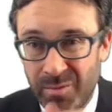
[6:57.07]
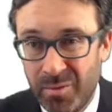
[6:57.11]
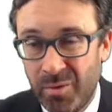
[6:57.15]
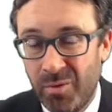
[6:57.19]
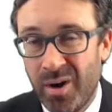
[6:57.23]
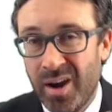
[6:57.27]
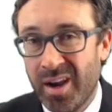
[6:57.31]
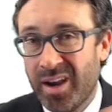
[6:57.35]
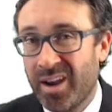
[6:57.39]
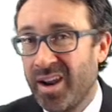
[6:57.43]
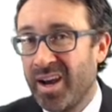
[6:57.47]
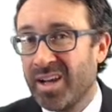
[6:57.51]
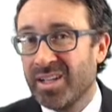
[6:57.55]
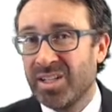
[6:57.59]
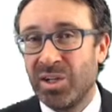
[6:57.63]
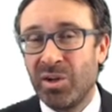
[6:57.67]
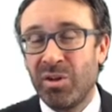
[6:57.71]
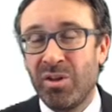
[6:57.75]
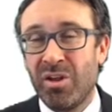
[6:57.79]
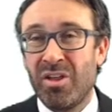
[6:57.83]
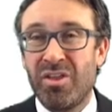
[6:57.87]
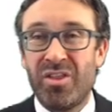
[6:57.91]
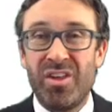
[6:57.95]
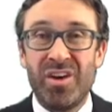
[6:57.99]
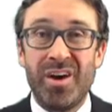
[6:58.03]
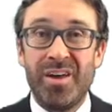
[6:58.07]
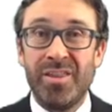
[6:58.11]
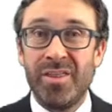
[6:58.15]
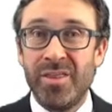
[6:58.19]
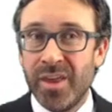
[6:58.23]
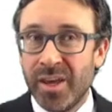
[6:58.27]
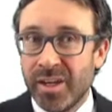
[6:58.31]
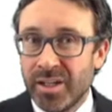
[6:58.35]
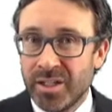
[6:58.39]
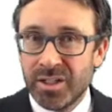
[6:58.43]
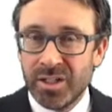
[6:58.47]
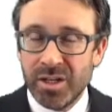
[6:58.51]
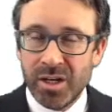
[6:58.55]
year. We'll recognise another 1/3
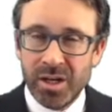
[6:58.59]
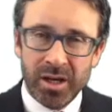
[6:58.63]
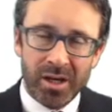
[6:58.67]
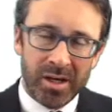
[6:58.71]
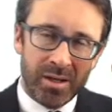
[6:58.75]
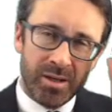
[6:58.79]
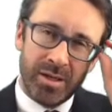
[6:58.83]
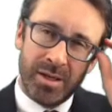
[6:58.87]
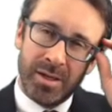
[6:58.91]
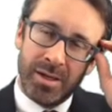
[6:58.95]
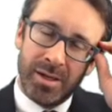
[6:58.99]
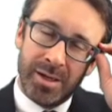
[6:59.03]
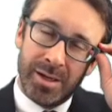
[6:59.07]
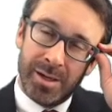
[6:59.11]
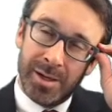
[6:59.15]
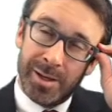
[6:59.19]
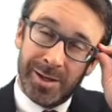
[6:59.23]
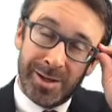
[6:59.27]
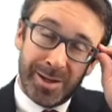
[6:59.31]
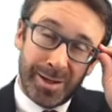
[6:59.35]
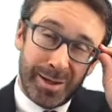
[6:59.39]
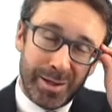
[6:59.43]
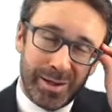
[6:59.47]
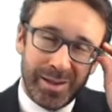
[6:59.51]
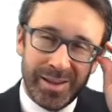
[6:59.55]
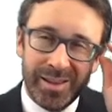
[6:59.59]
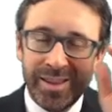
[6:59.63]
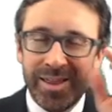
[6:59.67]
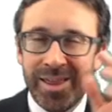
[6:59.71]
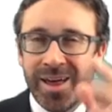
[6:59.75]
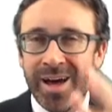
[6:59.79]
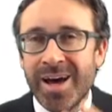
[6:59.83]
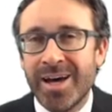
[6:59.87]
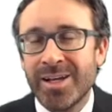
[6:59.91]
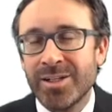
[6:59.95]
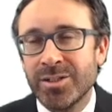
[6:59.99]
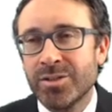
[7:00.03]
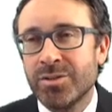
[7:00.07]
this year.
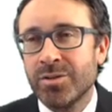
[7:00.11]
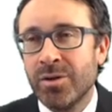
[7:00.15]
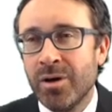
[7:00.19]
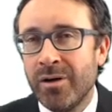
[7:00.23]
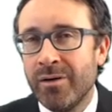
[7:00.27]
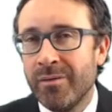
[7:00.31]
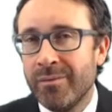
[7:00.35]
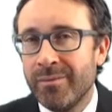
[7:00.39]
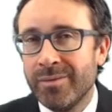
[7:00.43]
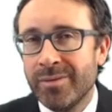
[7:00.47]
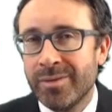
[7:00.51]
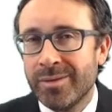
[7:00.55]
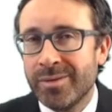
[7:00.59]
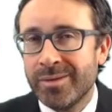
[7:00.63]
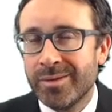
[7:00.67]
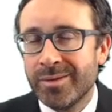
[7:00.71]
That's not